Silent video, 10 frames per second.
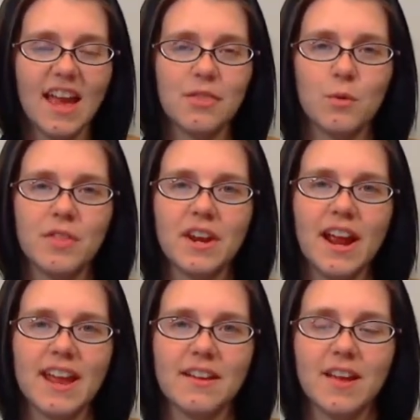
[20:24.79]
And the one
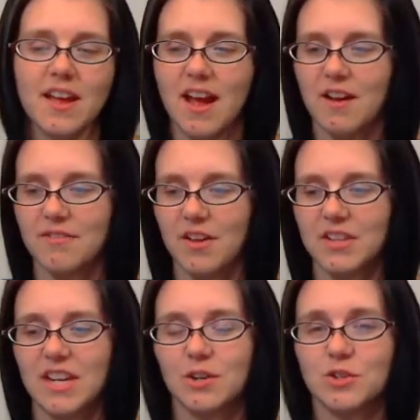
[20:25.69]
that I have
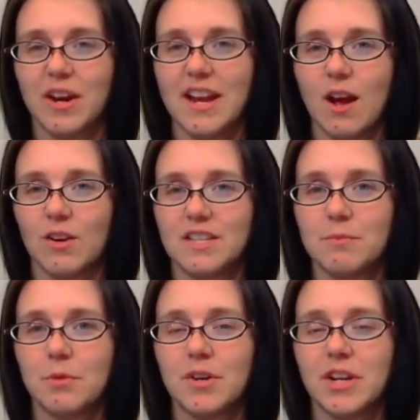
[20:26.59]
on the needles right now
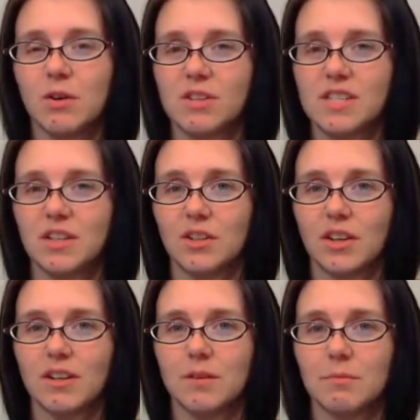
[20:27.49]
is a merino
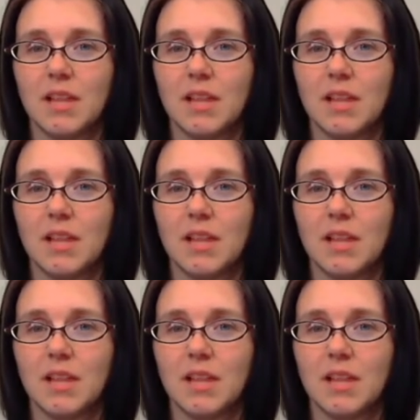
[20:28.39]
silk